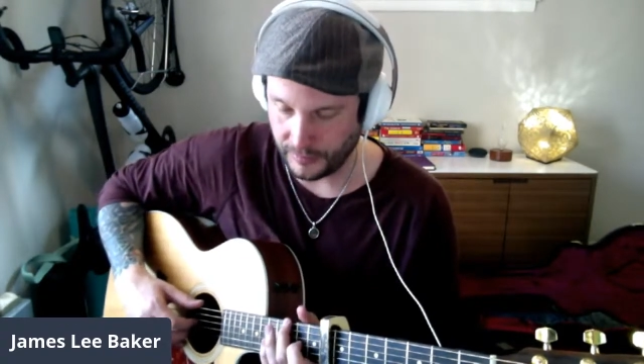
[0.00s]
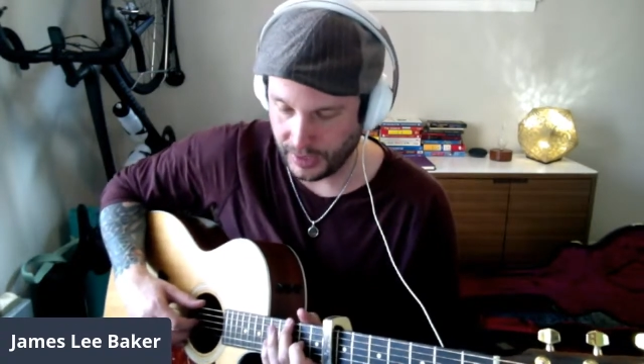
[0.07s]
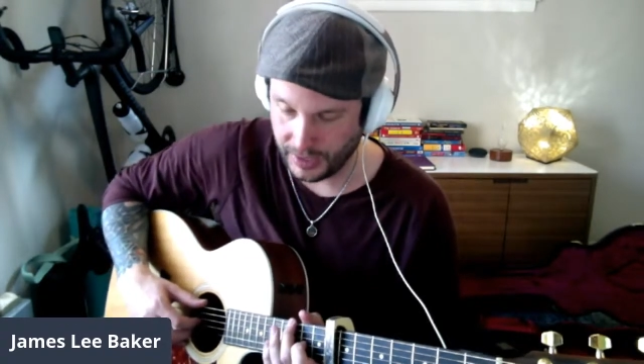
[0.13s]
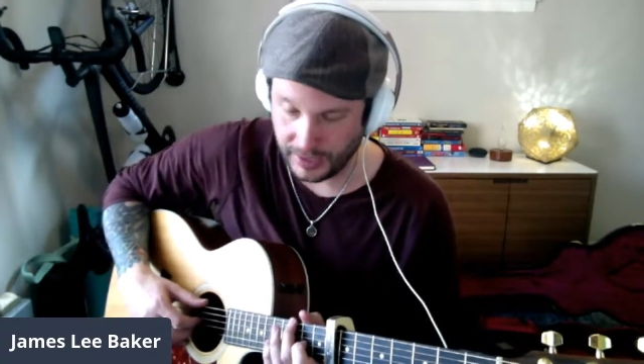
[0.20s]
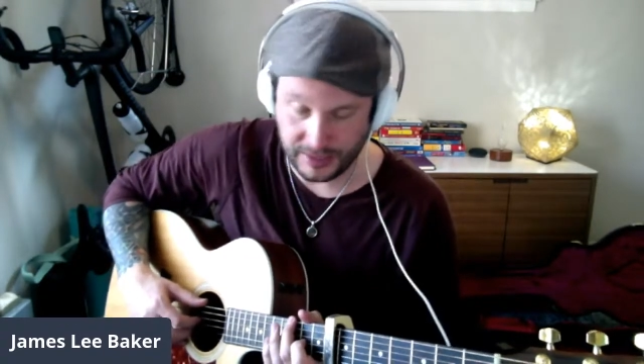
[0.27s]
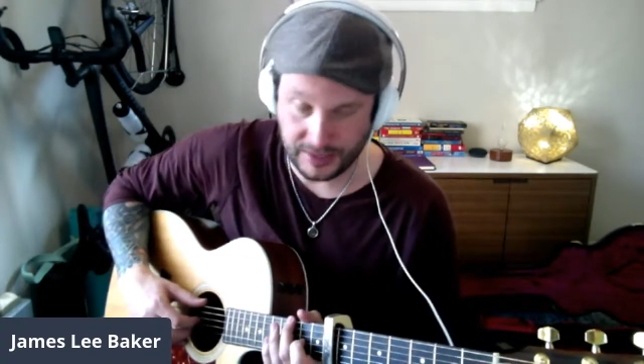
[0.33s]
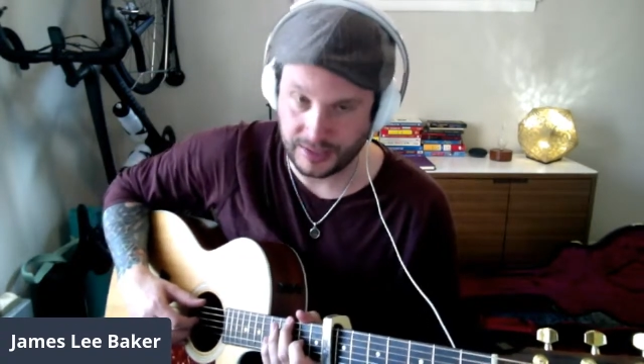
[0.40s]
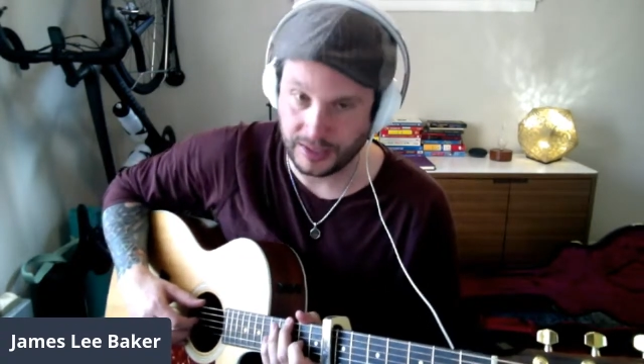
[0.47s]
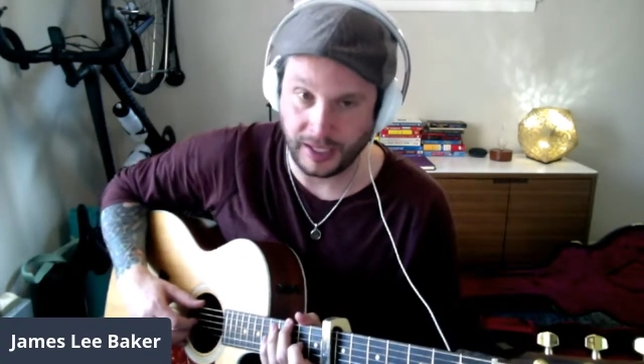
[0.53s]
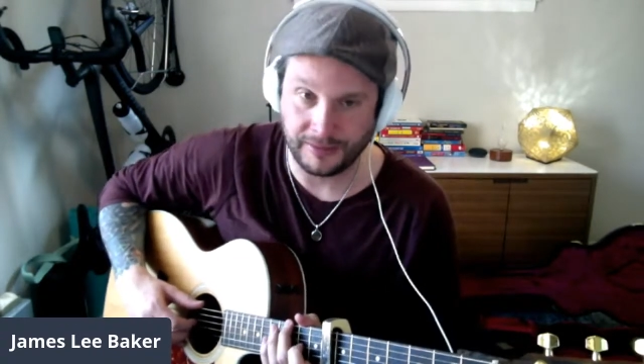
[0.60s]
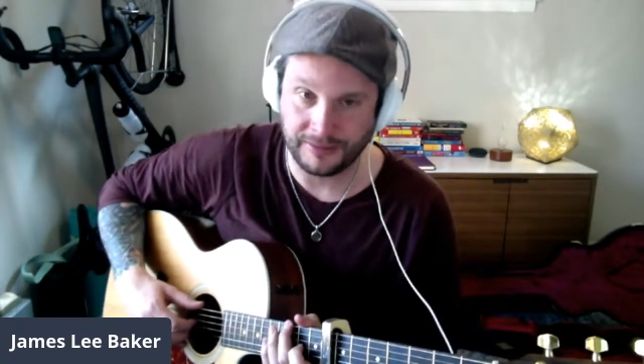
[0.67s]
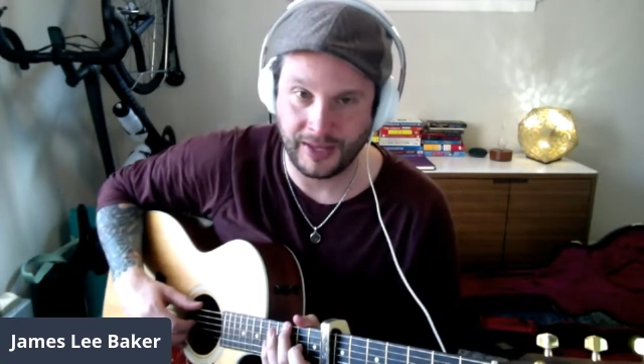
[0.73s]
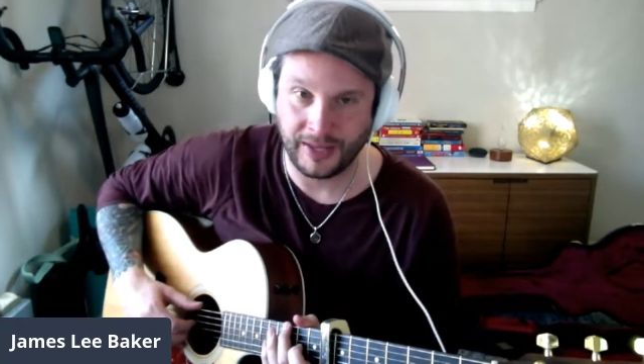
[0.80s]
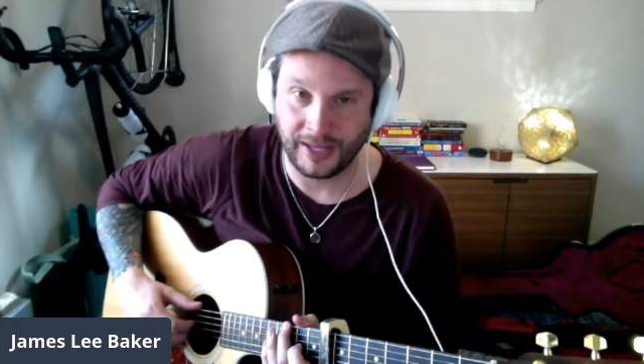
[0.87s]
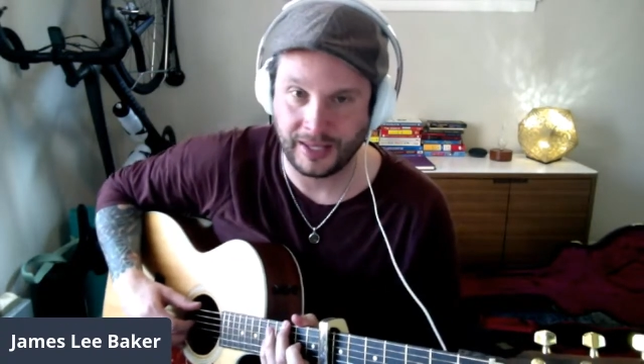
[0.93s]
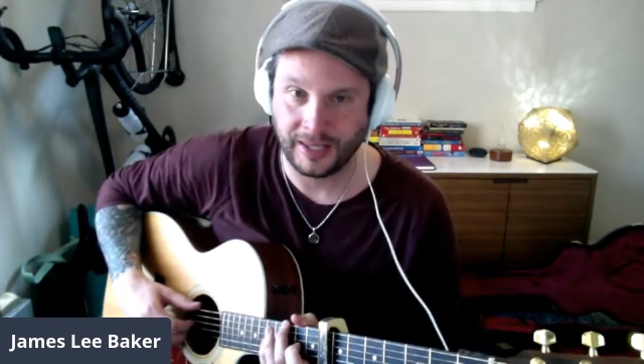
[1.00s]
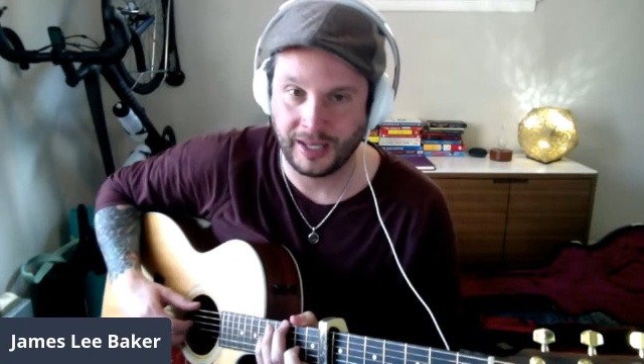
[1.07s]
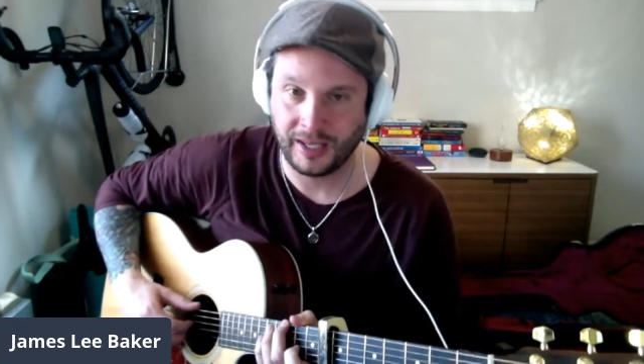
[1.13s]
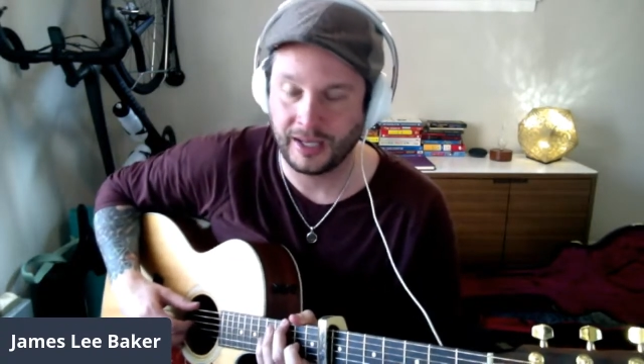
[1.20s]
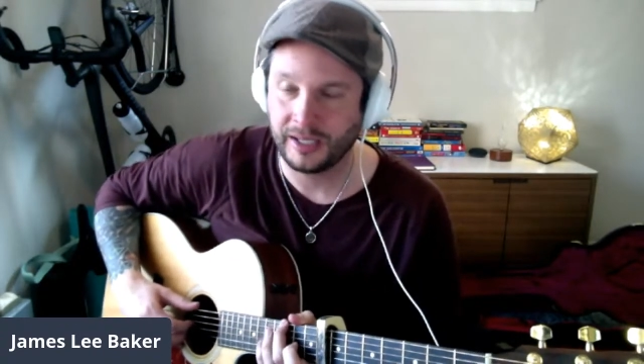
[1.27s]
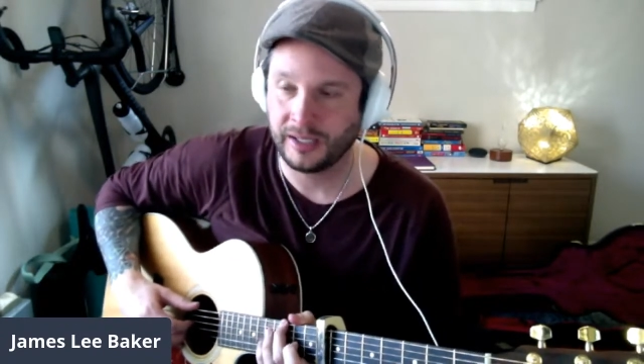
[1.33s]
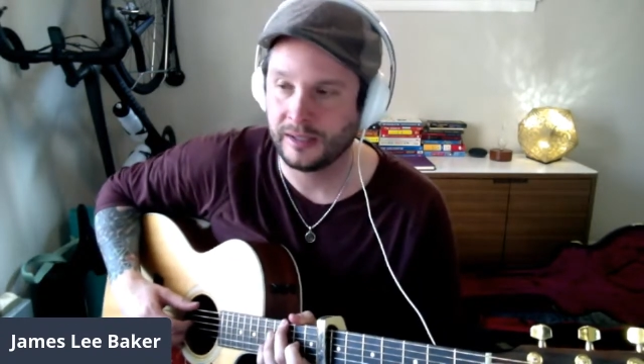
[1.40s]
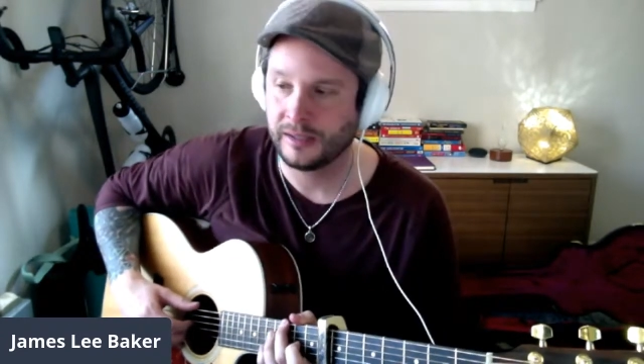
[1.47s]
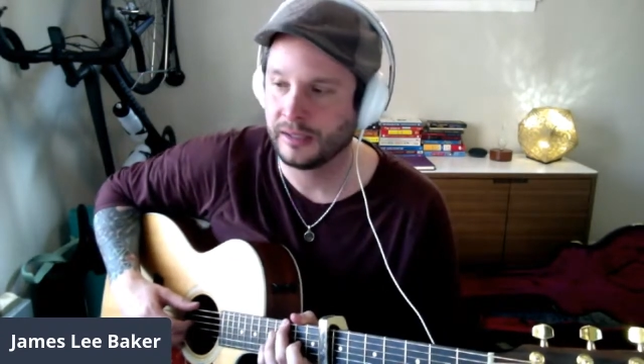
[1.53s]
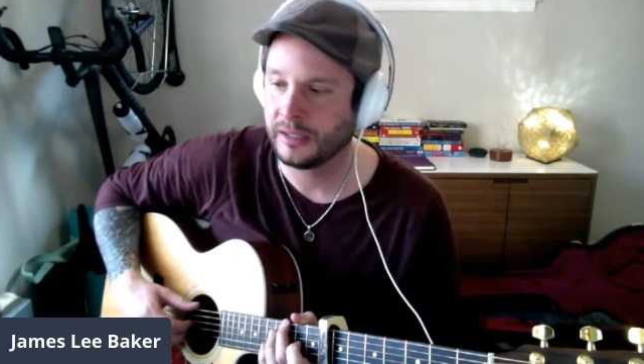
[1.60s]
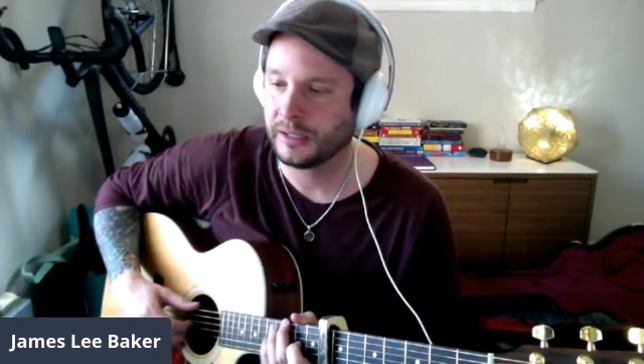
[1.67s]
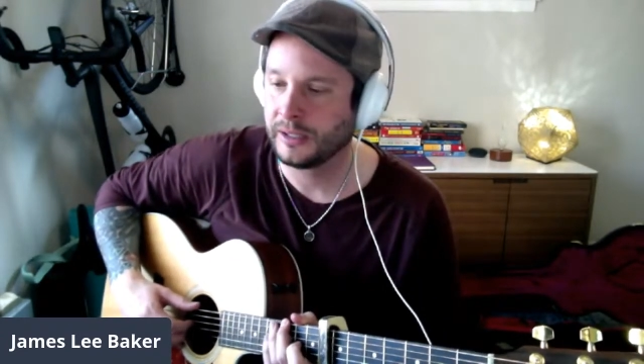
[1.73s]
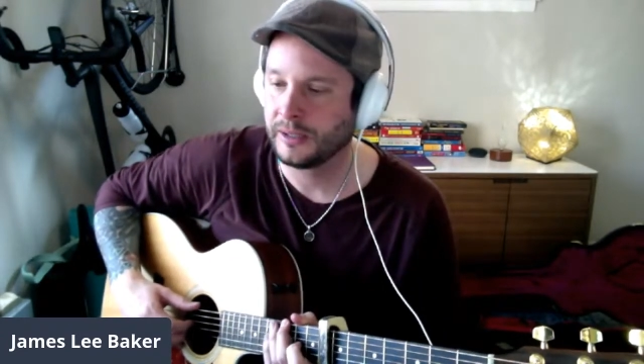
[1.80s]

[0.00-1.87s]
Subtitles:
And I just loved that line.